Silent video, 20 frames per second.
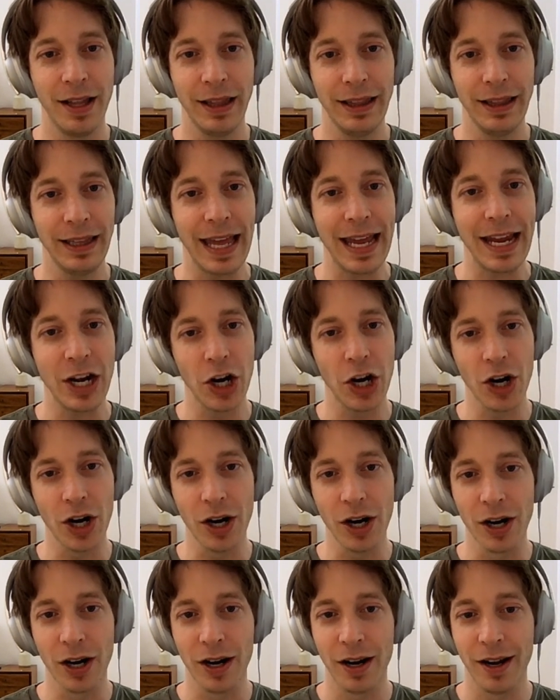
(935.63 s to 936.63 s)

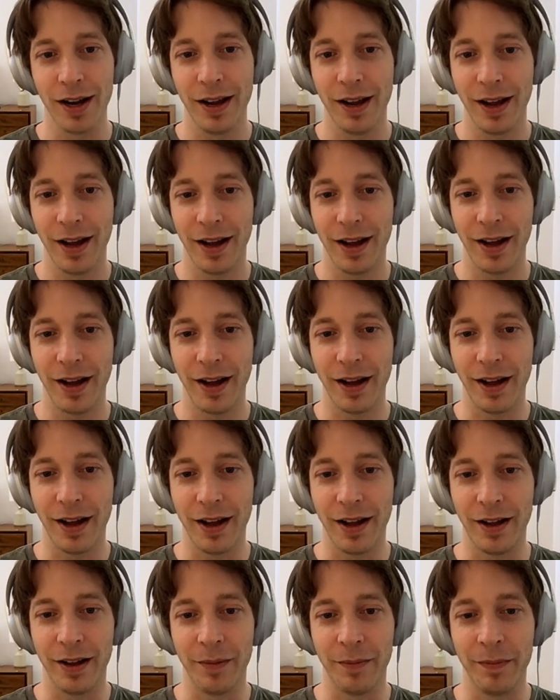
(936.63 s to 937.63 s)
later. Later, yeah.
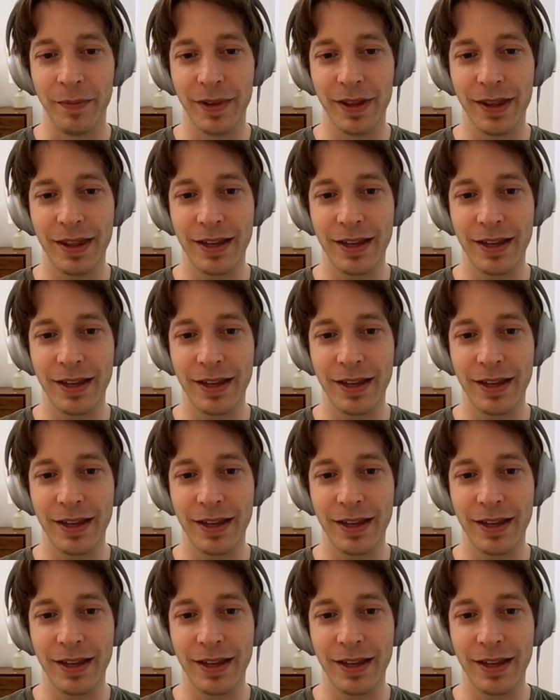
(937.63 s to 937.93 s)
Um,